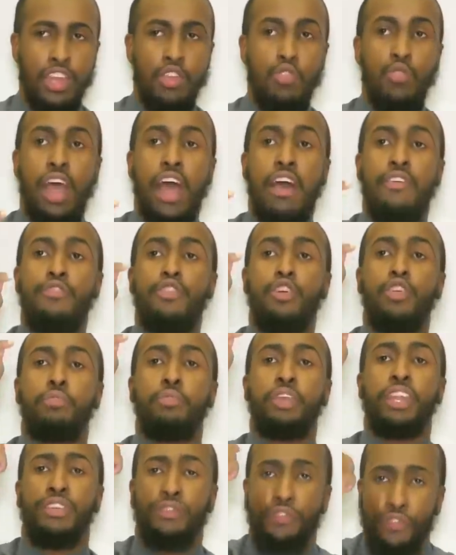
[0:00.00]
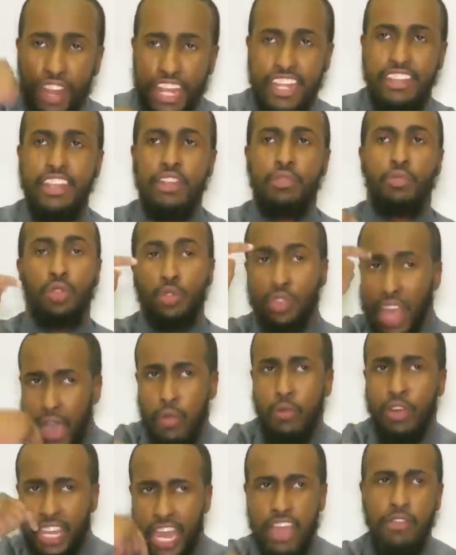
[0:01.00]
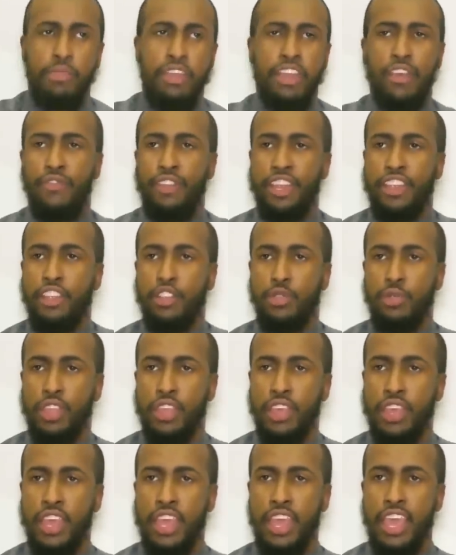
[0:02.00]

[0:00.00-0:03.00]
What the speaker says: You have not been afflicted with that which I have been afflicted with.